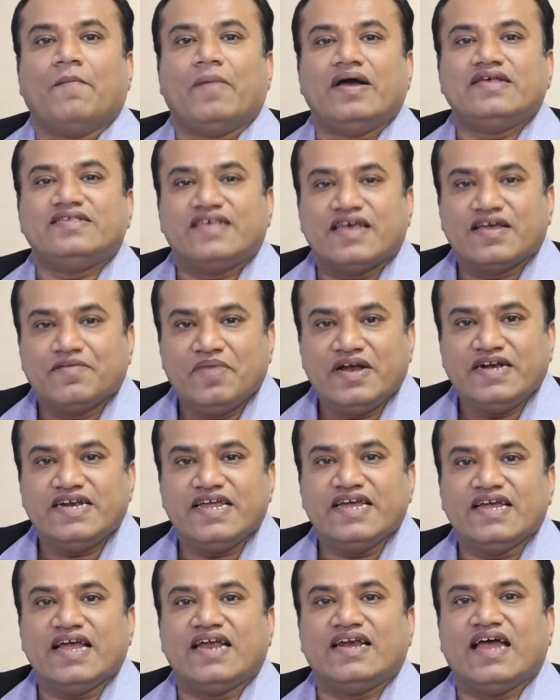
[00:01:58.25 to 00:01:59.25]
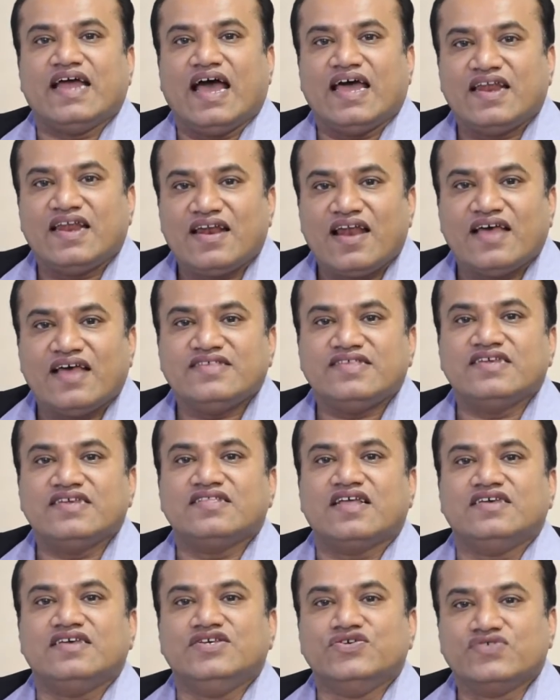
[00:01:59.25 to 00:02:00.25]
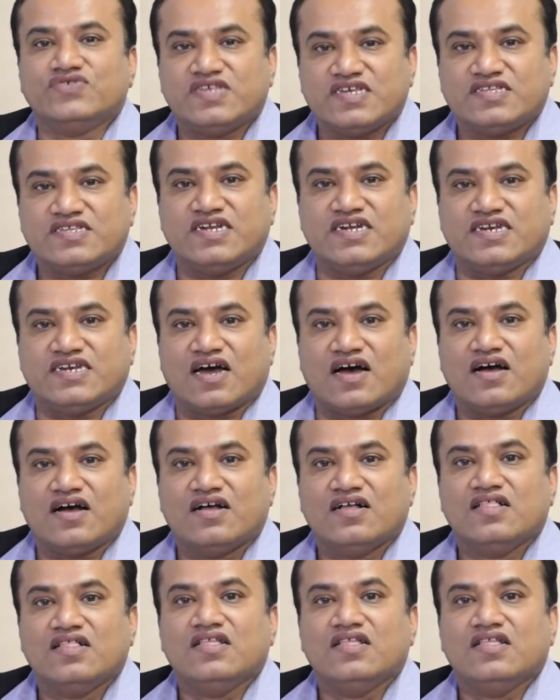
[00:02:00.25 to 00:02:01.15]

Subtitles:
By segmenting and analyzing the usage data,